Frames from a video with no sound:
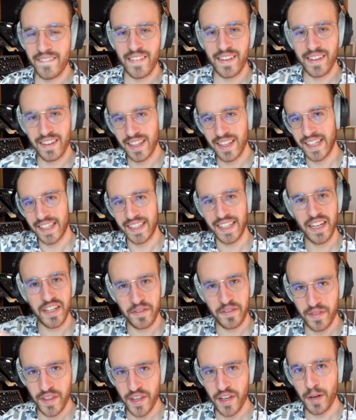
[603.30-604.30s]
like kind
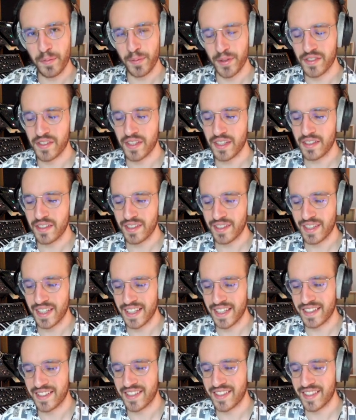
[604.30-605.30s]
of the opposite.
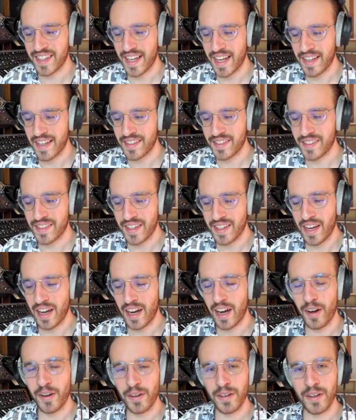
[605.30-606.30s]
It says
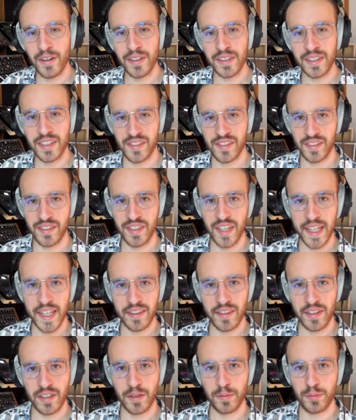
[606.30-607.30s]
how long does it take
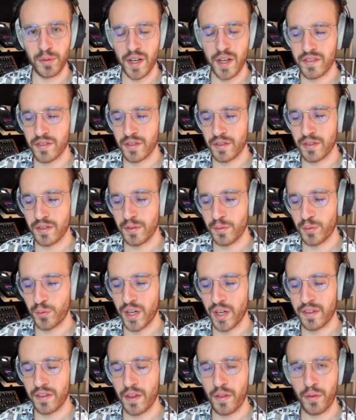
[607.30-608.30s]
the compressor
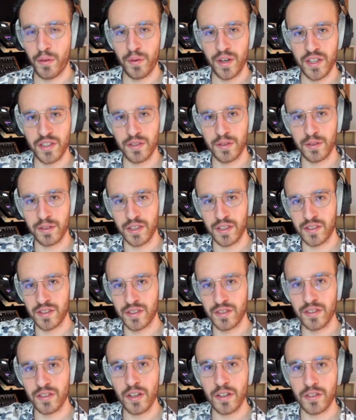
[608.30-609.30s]
when the threshold is
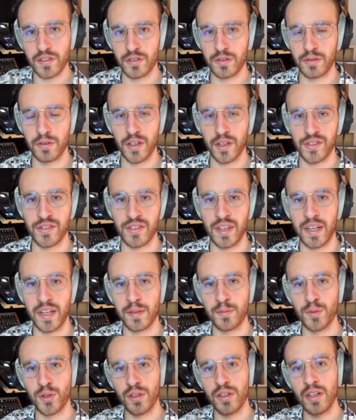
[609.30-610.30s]
not crossed
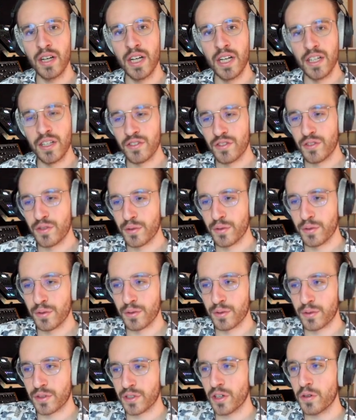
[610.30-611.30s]
anymore
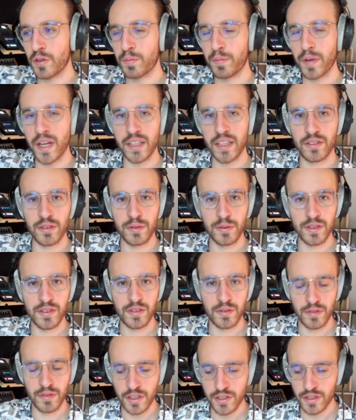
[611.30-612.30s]
to go back to its
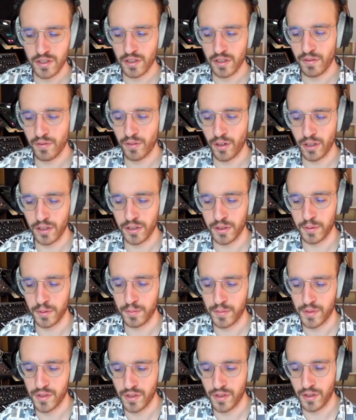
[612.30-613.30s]
original volume.
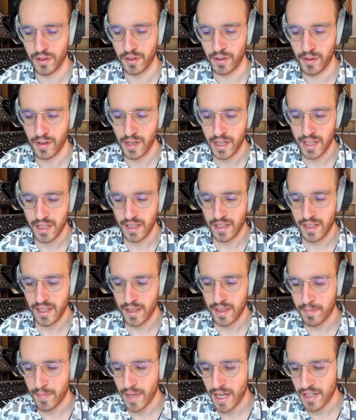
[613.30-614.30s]
So
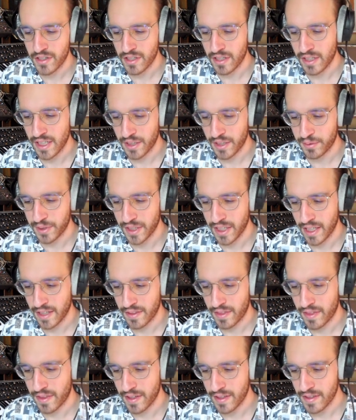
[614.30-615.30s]
imagine like we had
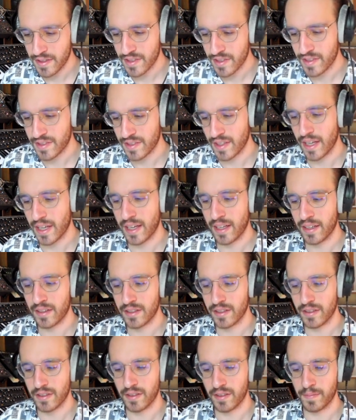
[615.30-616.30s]
this,
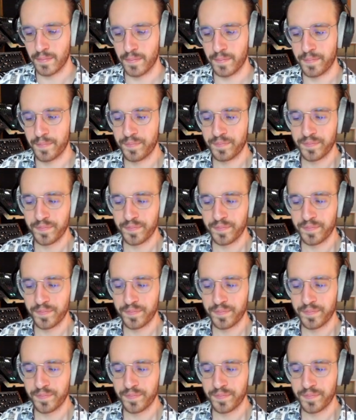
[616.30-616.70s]
and